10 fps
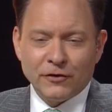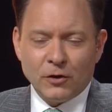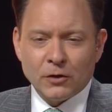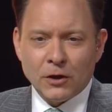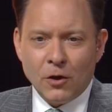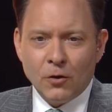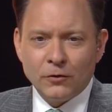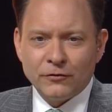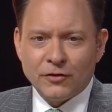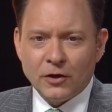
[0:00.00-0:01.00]
still
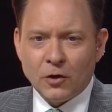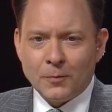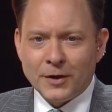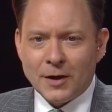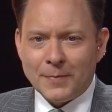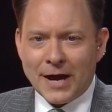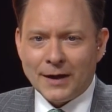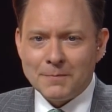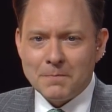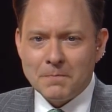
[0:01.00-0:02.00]
closed. They'll open up
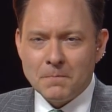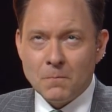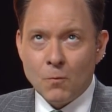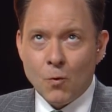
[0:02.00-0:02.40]
on